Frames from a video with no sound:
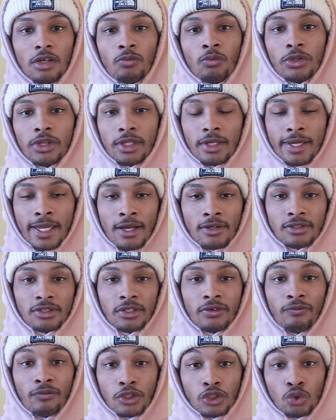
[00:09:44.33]
with the
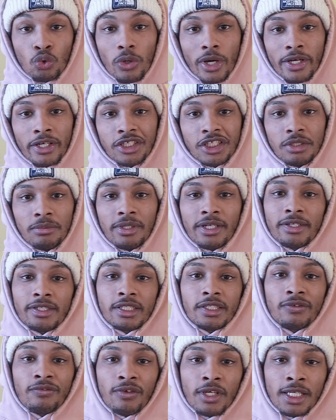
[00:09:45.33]
counter for 2 energy,
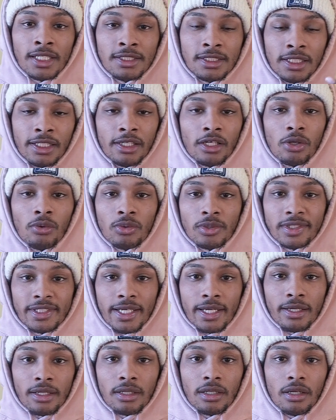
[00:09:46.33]
because his leader was
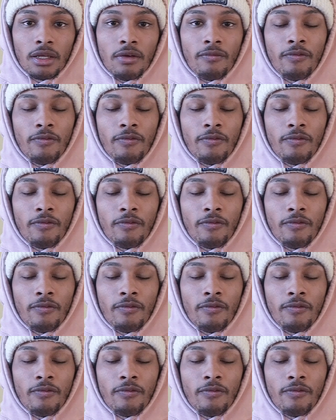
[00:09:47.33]
at